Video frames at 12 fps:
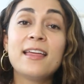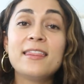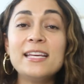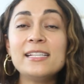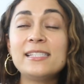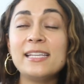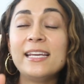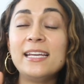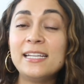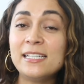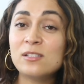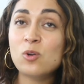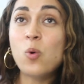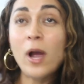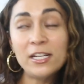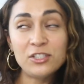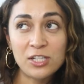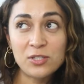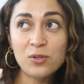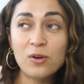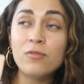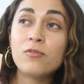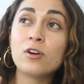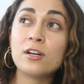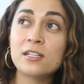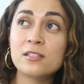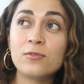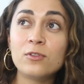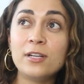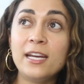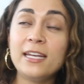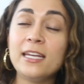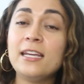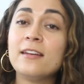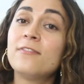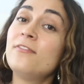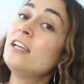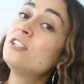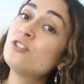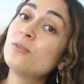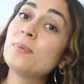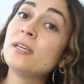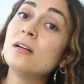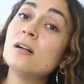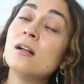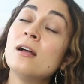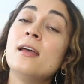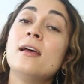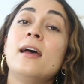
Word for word: This is quite gentle for an exfoliating facial peel